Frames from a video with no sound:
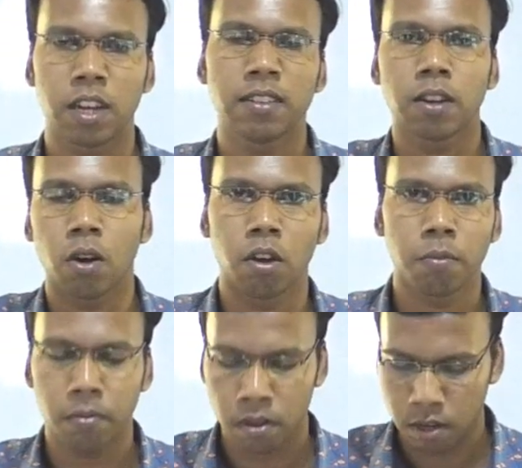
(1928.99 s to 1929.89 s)
That's wrong,
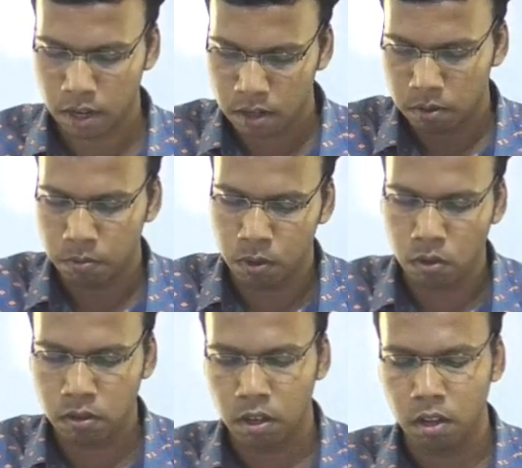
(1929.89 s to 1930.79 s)

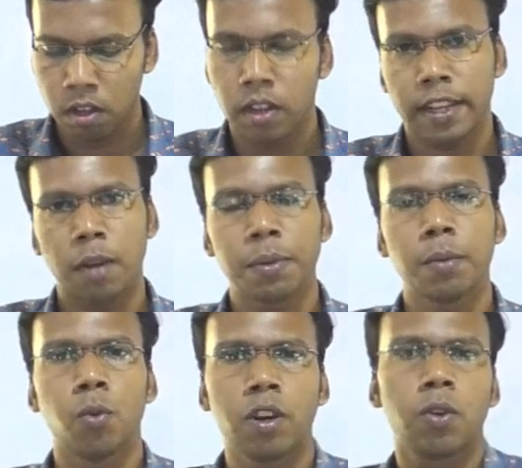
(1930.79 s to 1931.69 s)
because it can be
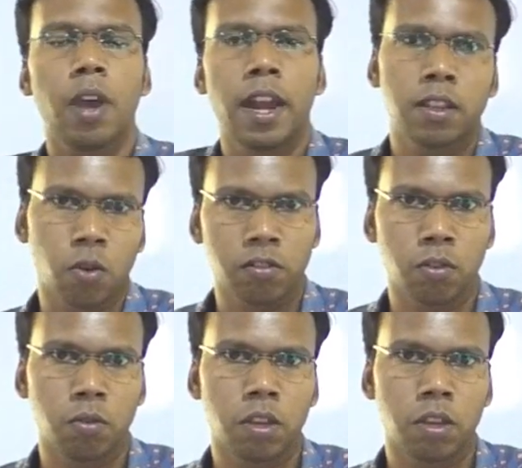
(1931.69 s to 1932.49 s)
moved to another also.